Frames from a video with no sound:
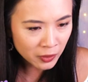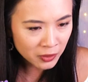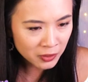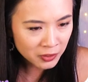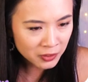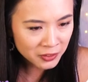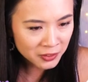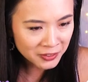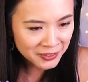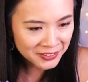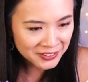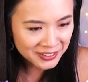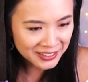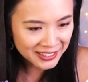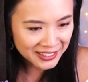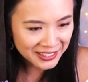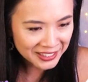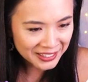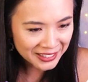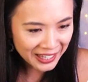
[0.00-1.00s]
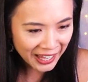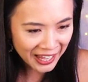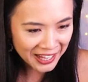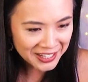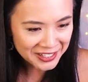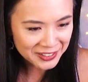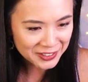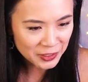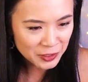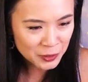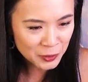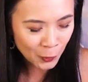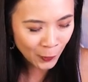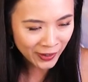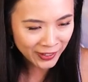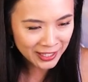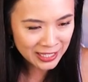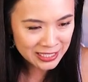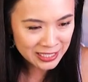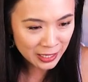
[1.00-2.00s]
burgliate. So
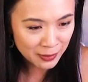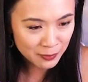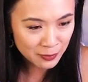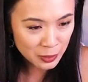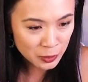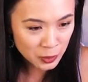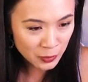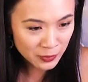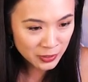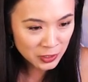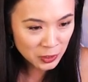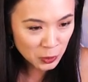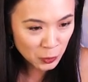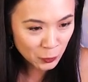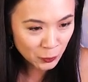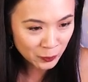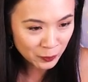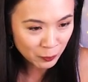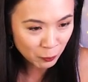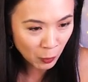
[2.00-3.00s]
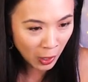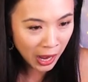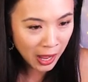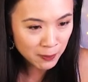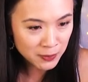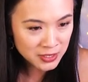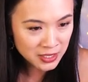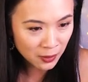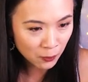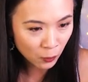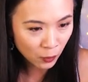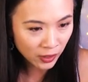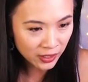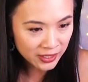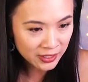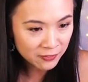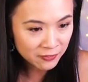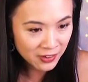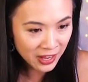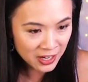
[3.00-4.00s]
I guess I'm assuming you rob
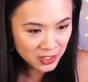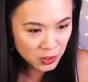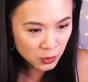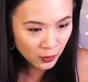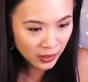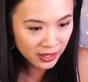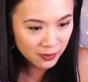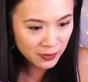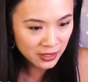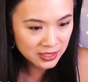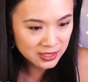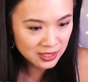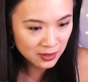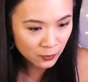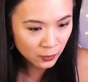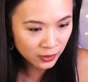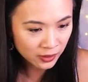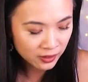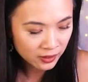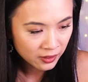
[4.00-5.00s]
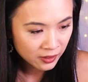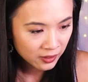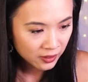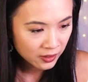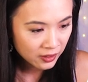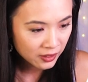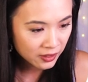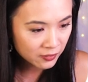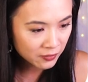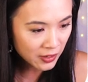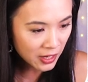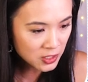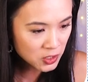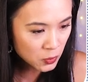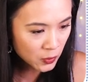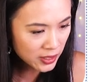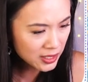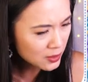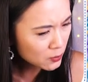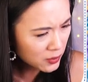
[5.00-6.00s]
someone. Infatuate makes someone
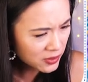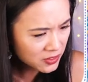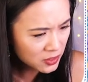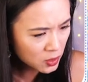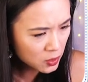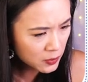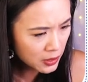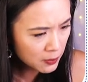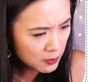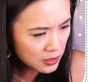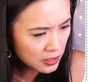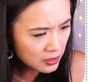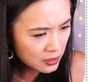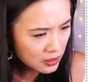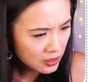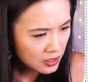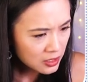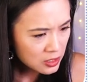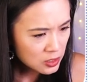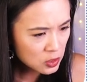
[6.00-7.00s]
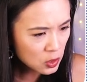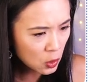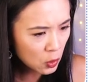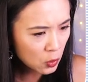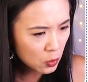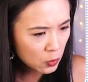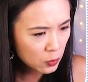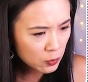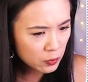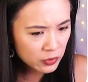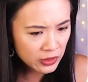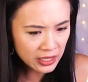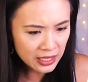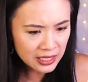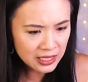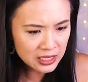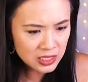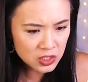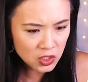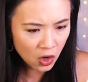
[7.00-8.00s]
infatuated with you, maybe? So
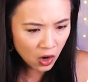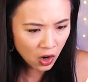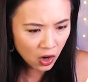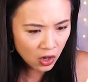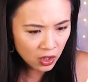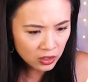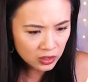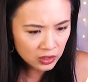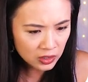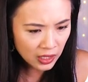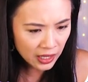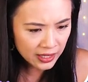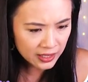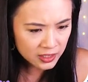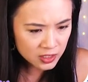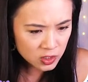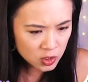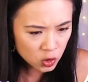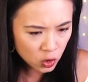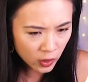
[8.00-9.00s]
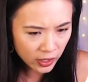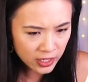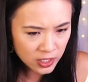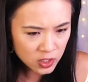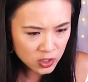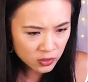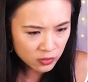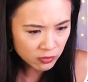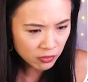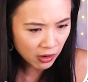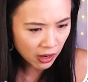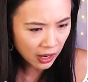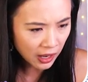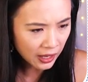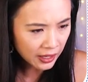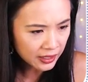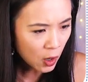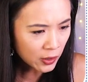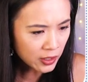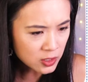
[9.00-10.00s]
these are like
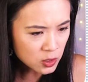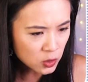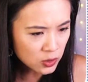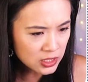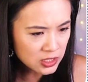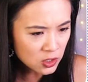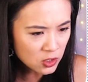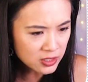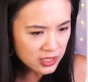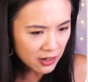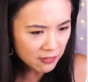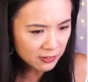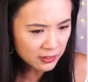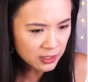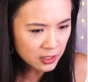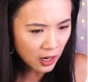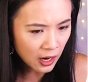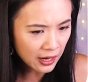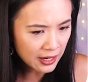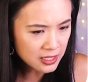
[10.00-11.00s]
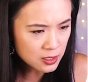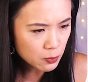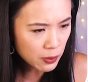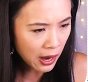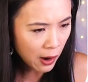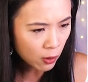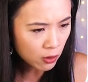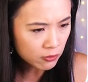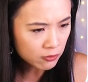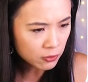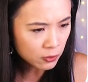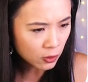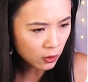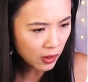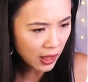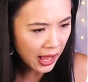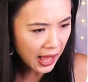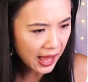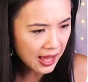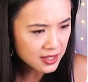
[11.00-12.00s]
Strangeify. Okay, so these are definitely not as
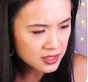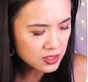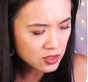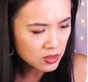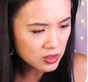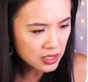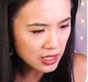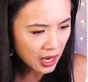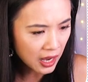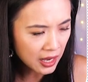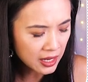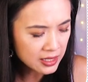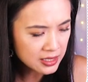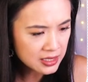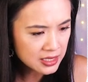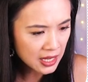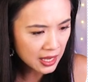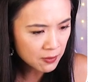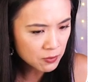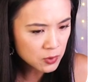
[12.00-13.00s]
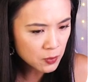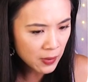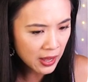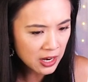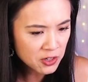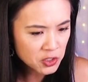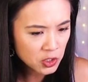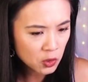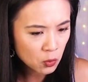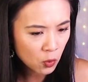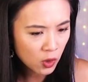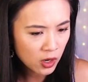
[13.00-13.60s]
powerful as the Untamed Magic